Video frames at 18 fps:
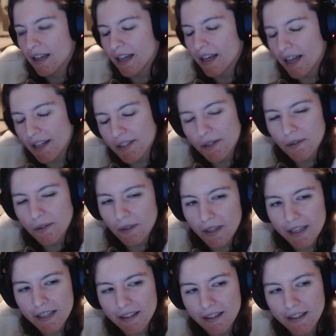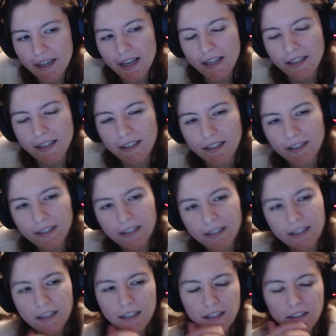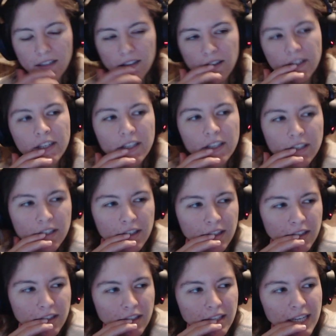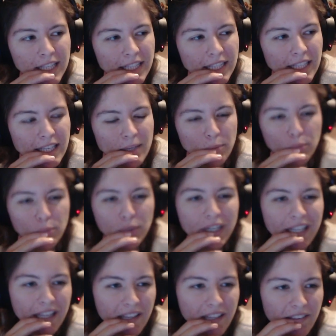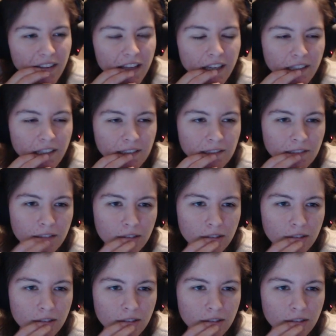I don't like that, not the inbreeding thing,